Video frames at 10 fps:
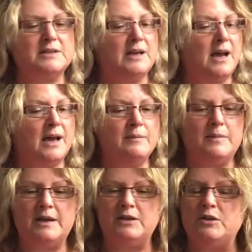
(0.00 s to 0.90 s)
and I
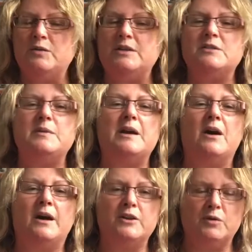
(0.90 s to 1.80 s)
mean you need to be
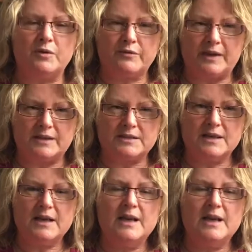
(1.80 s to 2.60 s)
on your feet.